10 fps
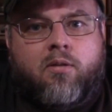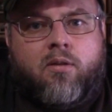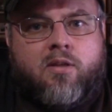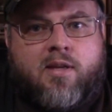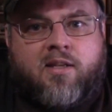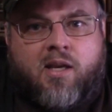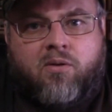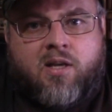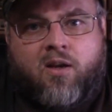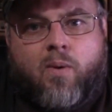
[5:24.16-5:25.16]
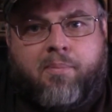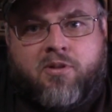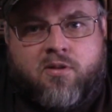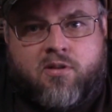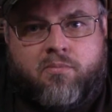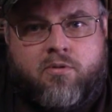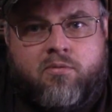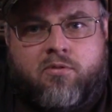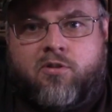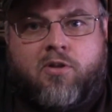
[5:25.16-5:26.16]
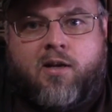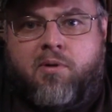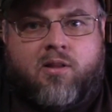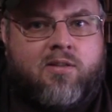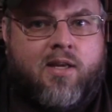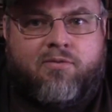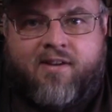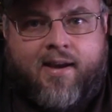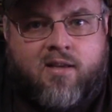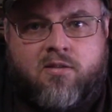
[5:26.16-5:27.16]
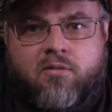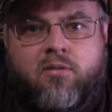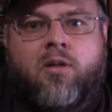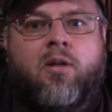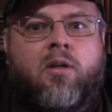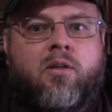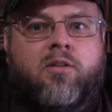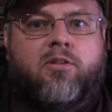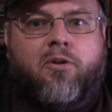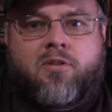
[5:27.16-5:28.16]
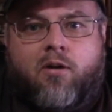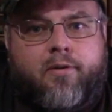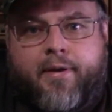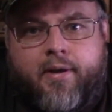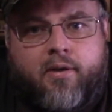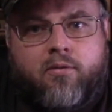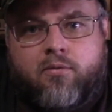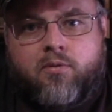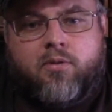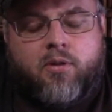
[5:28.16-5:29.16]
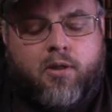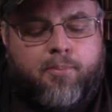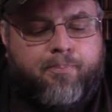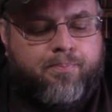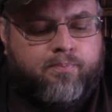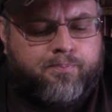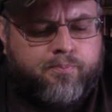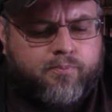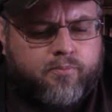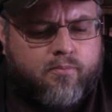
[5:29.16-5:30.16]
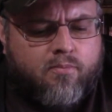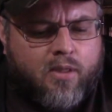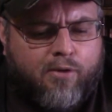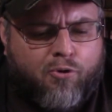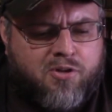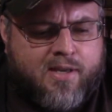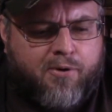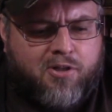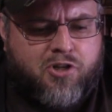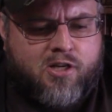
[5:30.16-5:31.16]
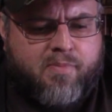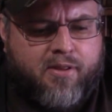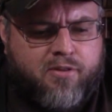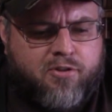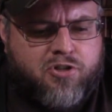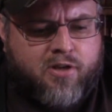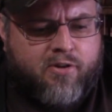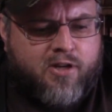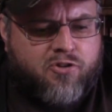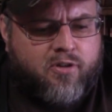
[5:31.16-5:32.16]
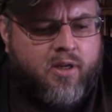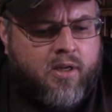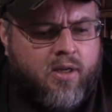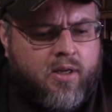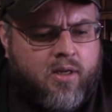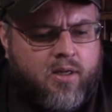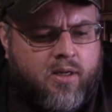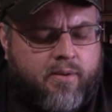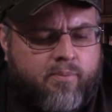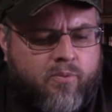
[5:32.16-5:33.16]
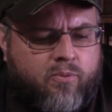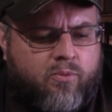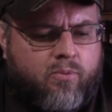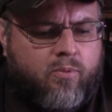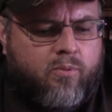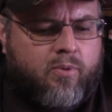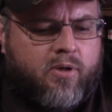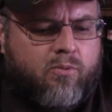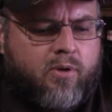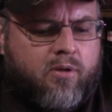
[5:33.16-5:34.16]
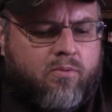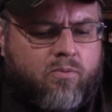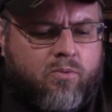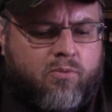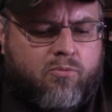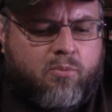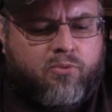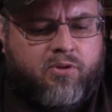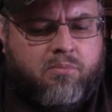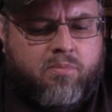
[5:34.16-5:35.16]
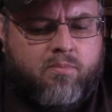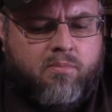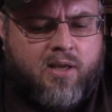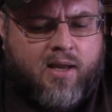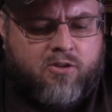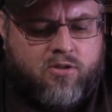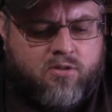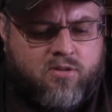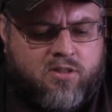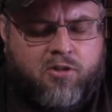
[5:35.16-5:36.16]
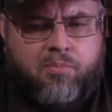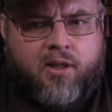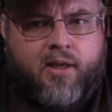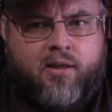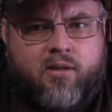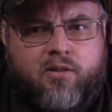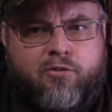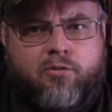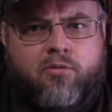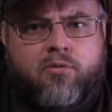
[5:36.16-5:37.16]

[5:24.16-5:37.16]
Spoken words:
these anti-tank weapon systems. Just try to make the tank fast, so it's harder to hit. And of course, that would all change by the third generation, when we're moving beyond just steel plate and into,